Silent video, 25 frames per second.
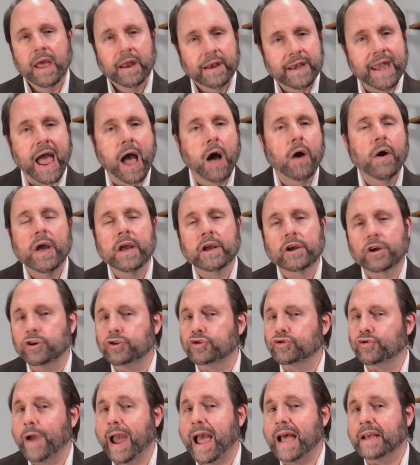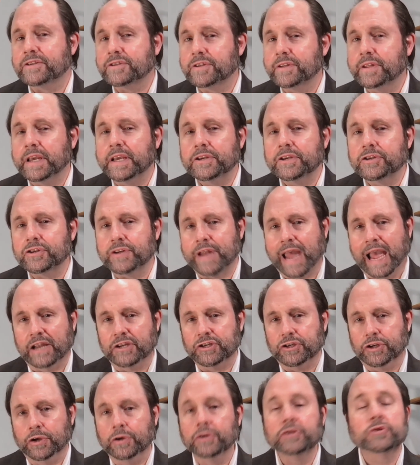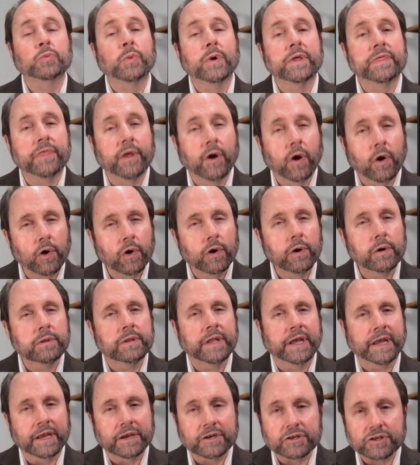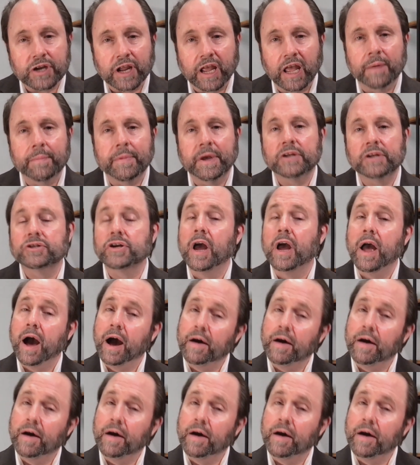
Now, contrast these statues with the earliest image